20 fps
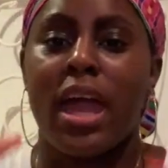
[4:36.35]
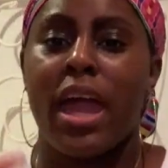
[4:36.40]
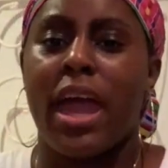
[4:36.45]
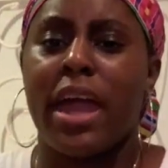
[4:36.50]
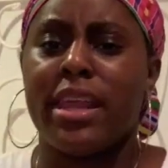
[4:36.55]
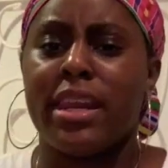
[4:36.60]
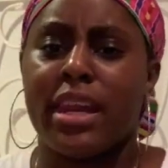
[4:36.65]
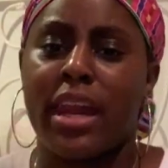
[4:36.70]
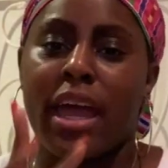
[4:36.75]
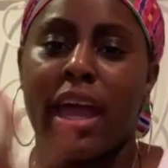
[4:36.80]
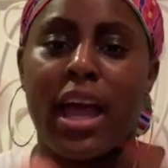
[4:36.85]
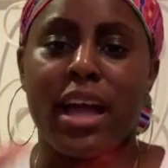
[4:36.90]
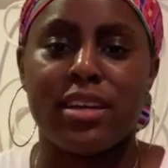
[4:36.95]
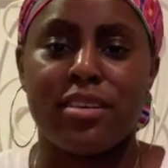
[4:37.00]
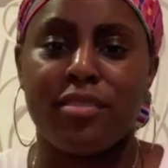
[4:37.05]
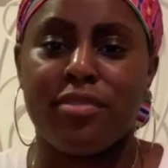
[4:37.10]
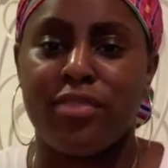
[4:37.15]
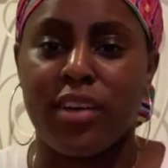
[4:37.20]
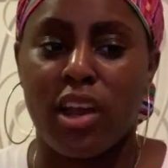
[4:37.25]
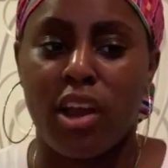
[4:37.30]
And then I kind
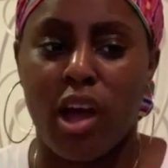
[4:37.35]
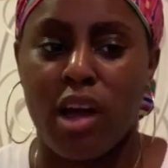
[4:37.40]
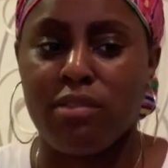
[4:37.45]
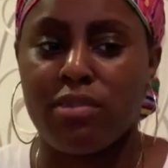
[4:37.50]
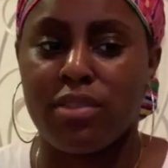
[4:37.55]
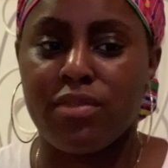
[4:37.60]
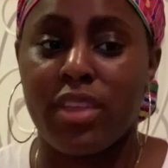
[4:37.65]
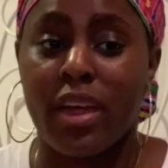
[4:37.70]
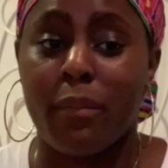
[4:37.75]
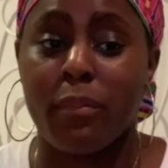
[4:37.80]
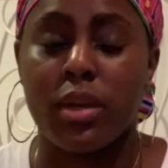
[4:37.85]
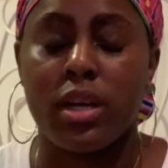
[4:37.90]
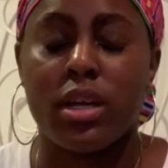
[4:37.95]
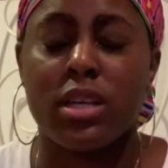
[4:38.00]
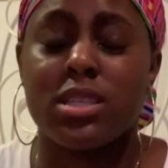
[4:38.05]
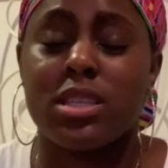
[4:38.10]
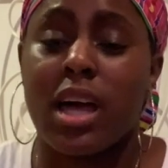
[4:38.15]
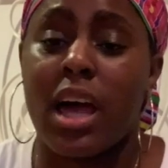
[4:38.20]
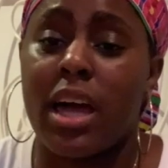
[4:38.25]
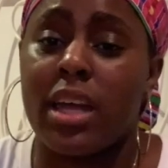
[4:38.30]
of fell off of that
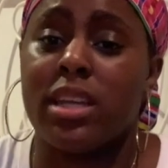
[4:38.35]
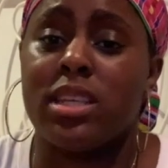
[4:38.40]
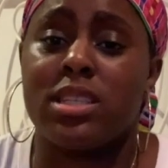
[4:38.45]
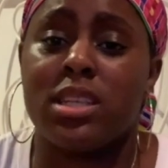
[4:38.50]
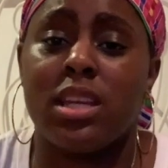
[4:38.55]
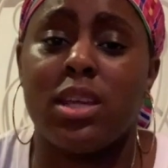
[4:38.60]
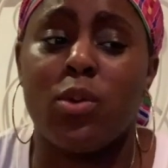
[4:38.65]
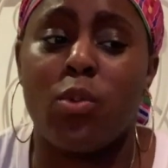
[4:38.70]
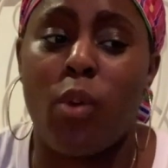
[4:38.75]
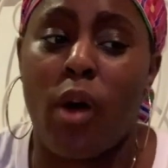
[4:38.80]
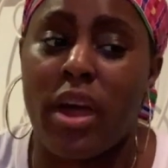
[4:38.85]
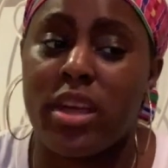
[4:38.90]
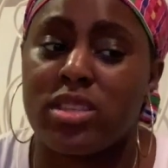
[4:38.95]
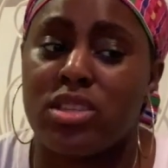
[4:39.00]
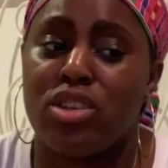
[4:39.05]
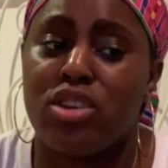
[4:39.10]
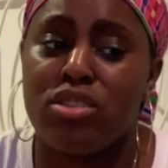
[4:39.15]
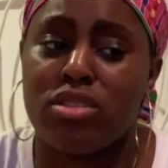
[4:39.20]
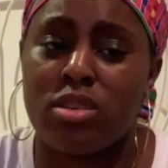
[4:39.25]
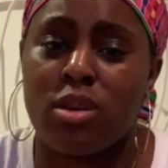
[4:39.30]
because, honestly,
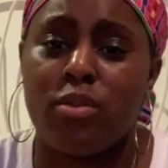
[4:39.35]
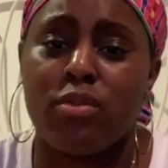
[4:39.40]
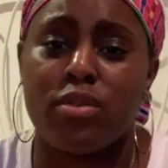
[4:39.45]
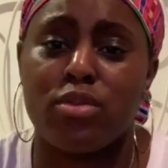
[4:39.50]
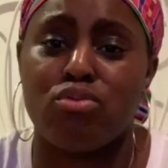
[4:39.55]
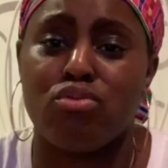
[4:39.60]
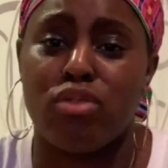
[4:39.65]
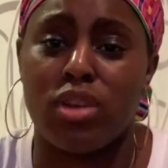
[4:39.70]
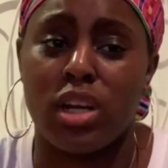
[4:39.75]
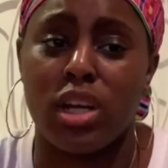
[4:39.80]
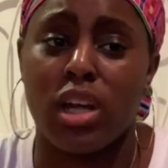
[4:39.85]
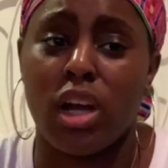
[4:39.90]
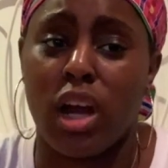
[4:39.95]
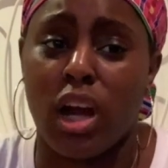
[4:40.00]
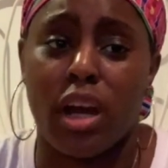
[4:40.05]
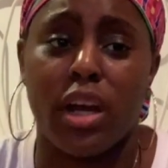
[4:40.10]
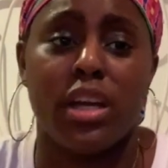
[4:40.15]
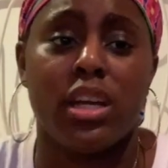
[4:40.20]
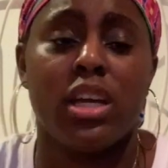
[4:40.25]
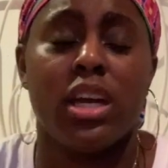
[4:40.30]
waxing yourself is really
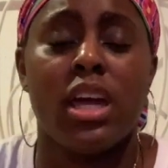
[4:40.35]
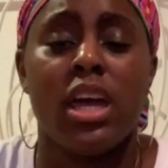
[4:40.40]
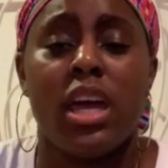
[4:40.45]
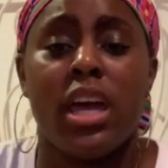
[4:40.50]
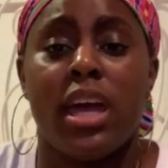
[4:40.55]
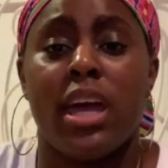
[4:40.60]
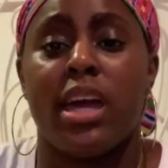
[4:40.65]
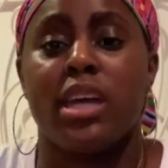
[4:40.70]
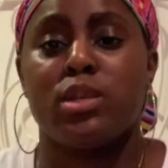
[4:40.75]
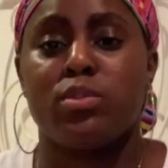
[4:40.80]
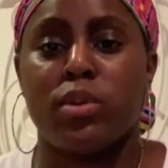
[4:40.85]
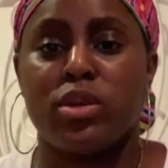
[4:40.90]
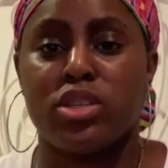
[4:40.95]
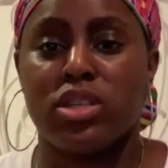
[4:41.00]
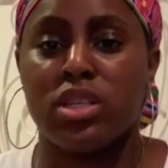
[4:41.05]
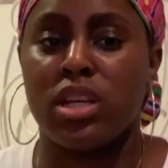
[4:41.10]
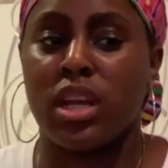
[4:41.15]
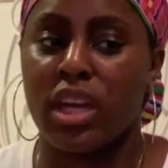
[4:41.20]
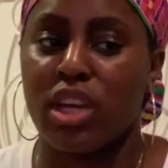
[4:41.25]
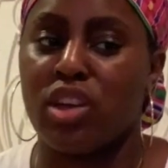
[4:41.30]
hard,
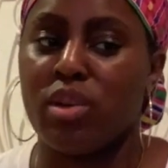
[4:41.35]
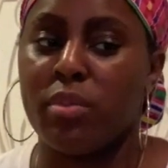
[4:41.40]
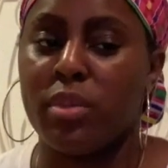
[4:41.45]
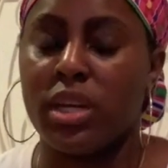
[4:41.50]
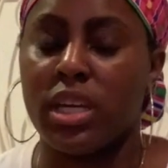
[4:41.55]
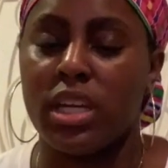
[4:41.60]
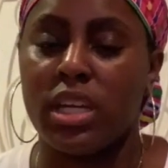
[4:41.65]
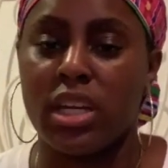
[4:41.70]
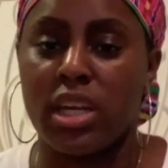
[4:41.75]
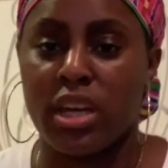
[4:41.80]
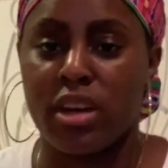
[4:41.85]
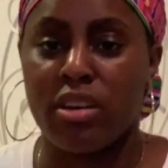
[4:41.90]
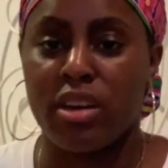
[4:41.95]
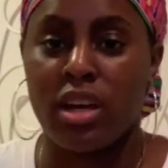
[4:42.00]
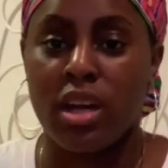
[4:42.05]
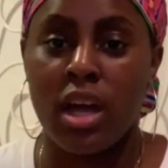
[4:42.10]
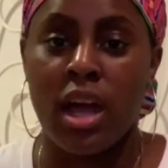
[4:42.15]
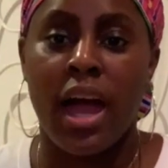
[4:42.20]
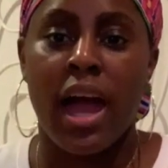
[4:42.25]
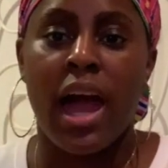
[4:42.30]
especially like your bikini area.